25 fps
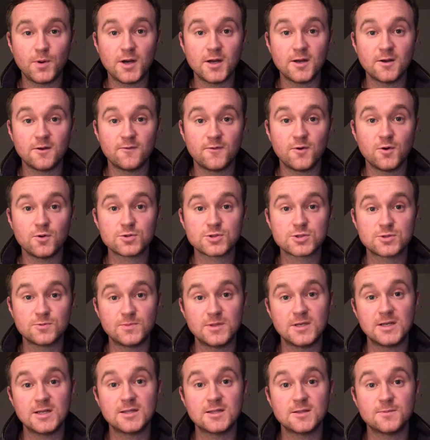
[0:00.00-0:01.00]
but I have also
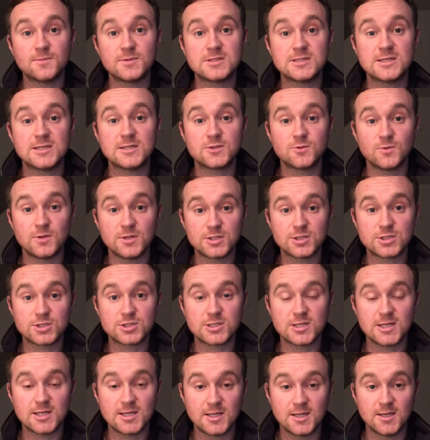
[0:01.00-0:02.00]
been in the potato
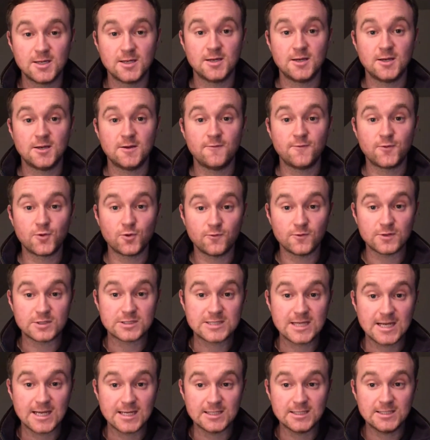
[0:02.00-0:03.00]
industry for over
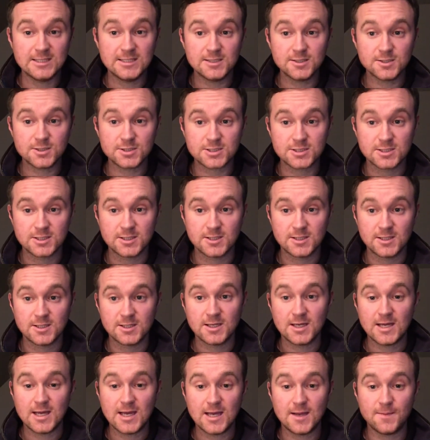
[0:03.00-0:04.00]
10 years.
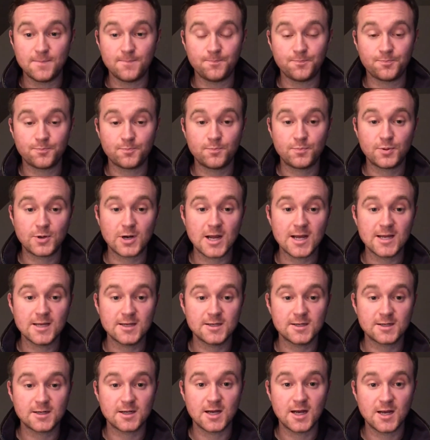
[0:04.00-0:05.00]

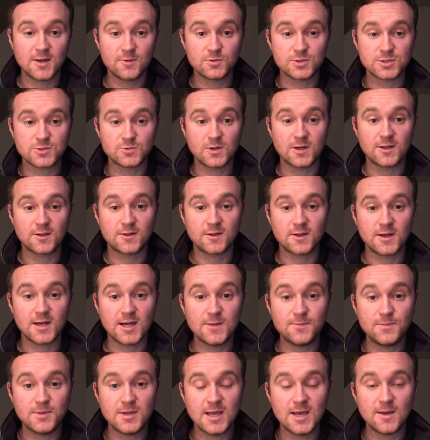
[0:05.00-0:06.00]
Prior, I was with
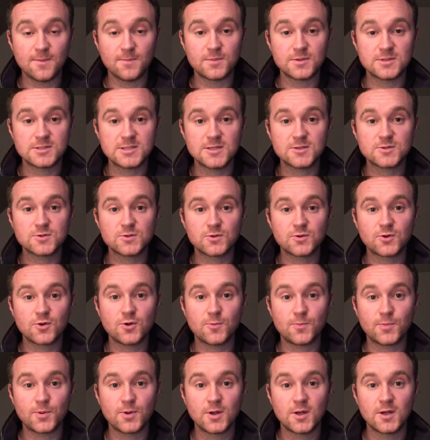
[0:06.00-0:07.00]
IPM Potato
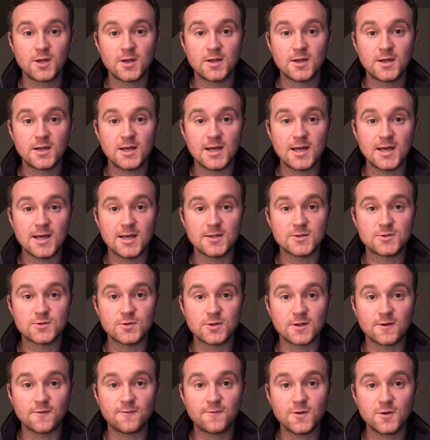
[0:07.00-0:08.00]
Group,
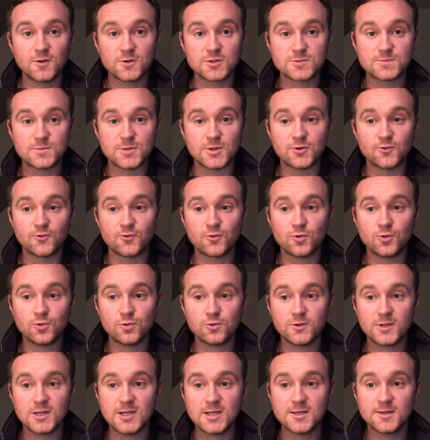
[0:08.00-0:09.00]
doing a fieldsman
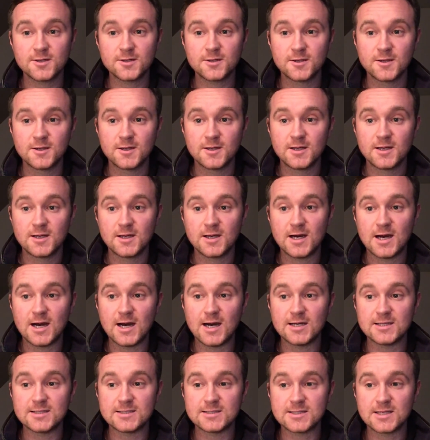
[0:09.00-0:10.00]
role there,
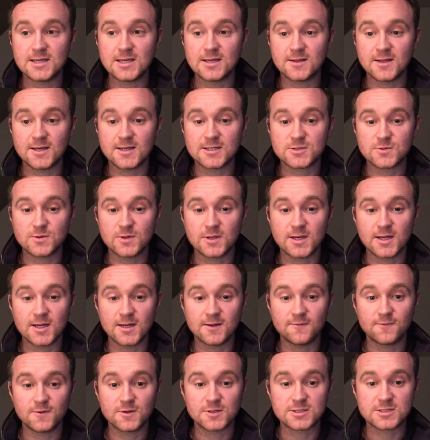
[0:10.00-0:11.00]
and that's where
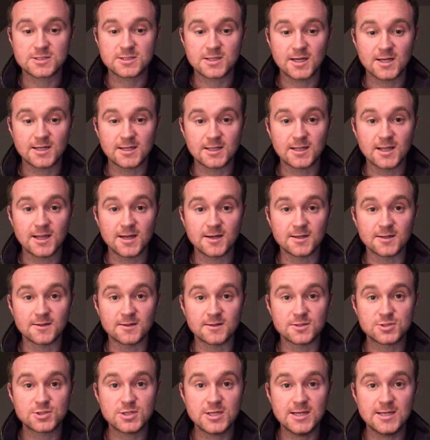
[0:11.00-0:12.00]
I first started
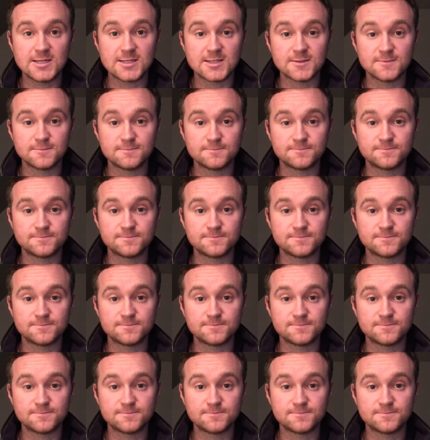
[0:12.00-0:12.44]
learning the trade.